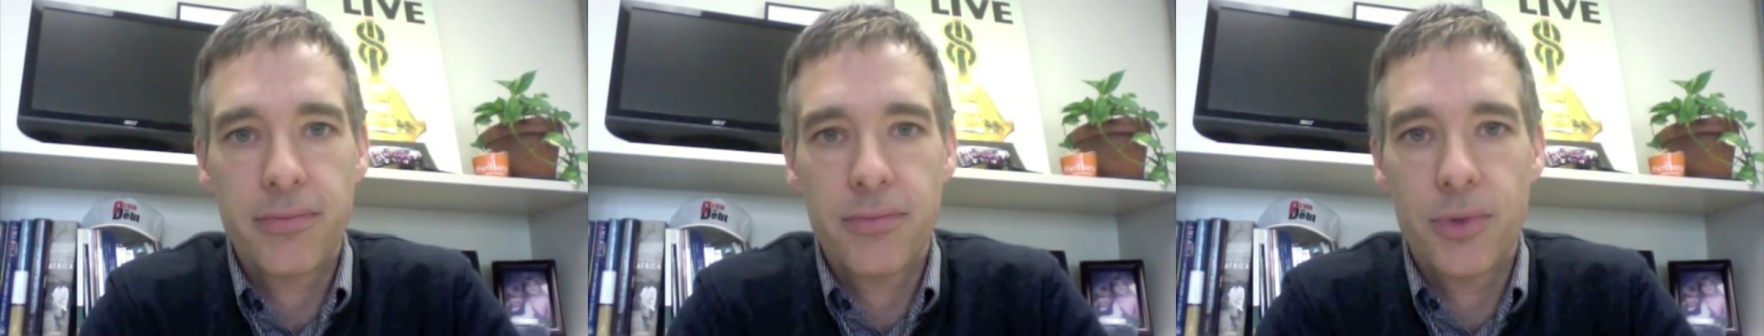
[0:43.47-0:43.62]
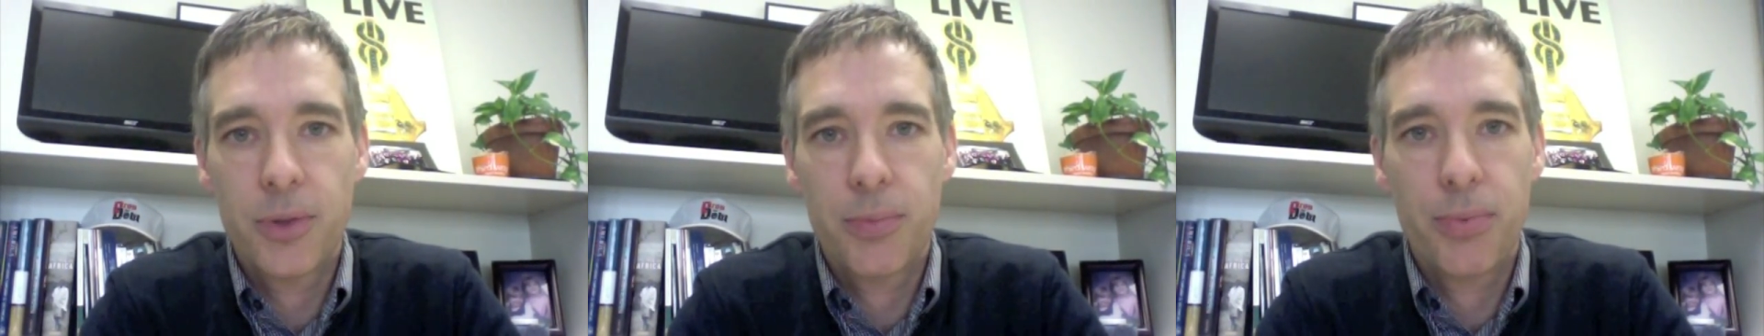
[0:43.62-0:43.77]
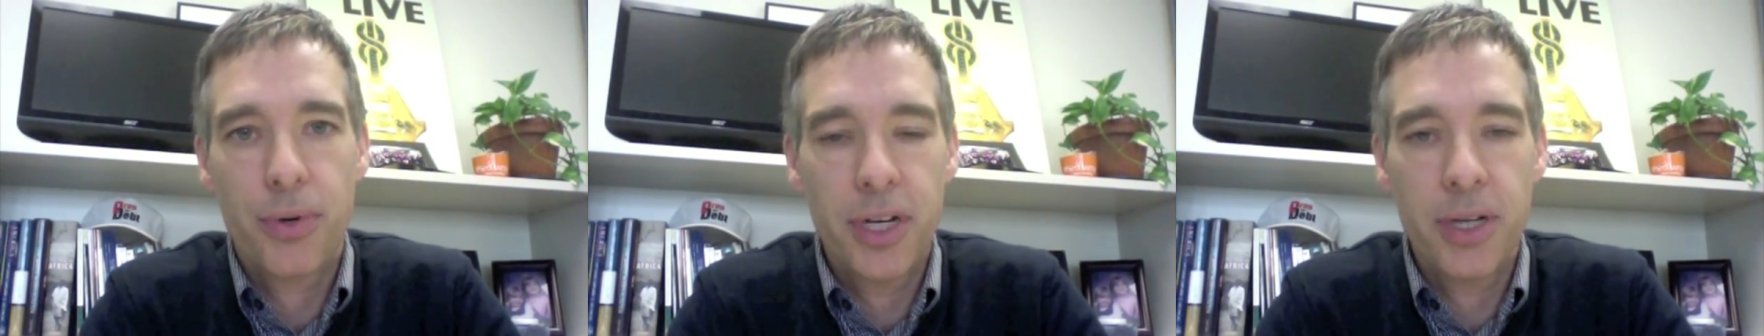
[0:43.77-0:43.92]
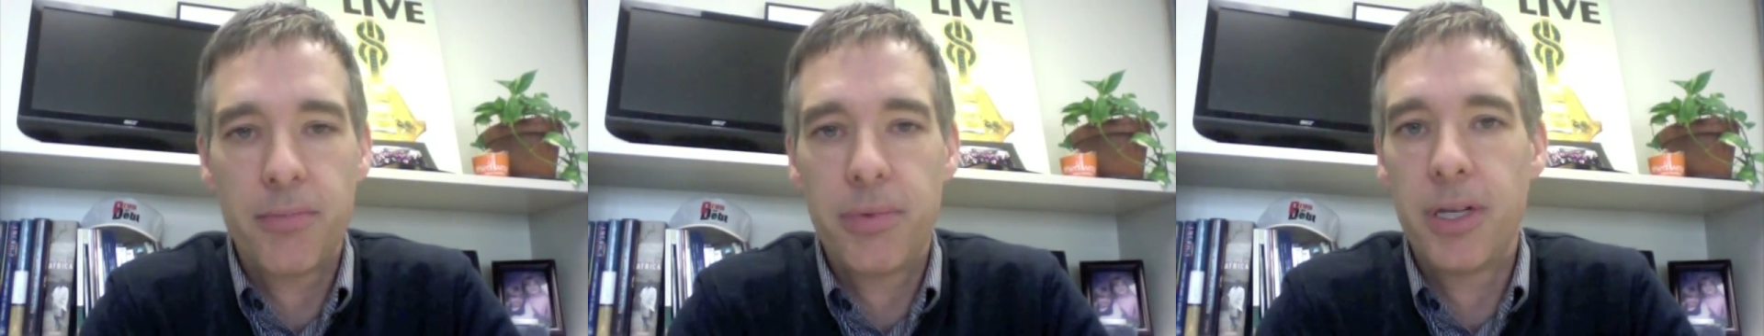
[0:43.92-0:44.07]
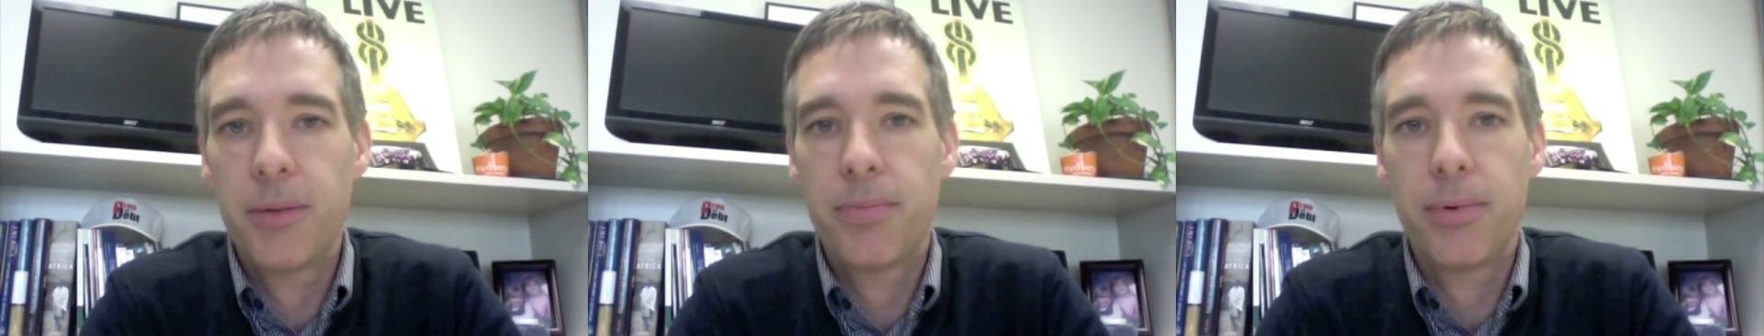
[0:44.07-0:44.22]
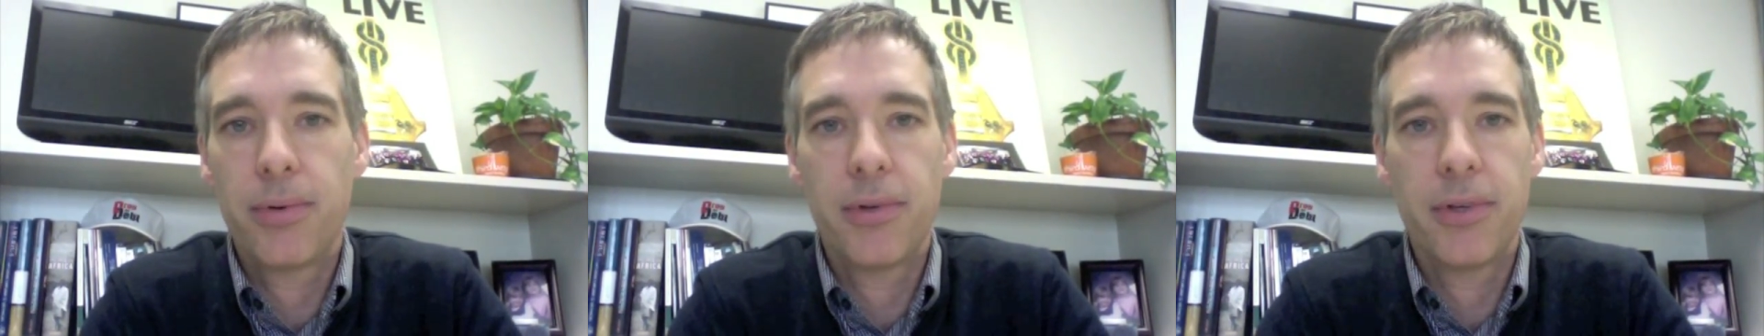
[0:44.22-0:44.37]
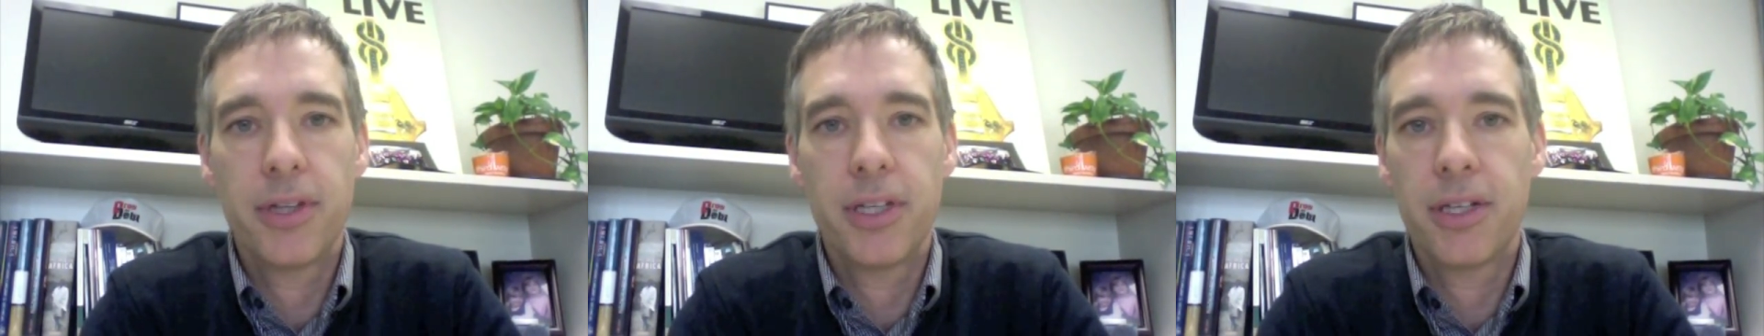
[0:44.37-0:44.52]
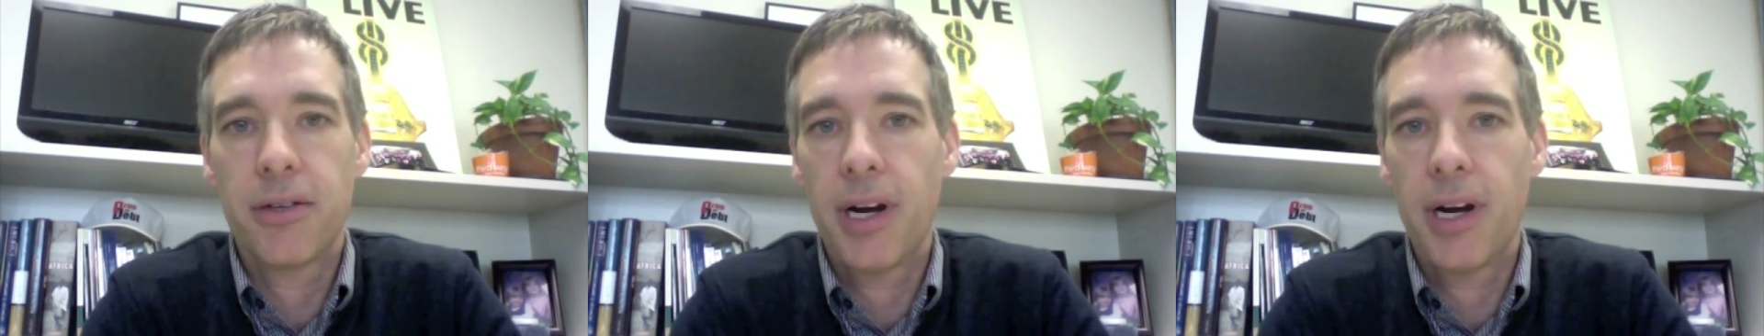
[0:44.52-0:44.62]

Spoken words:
We're putting people in the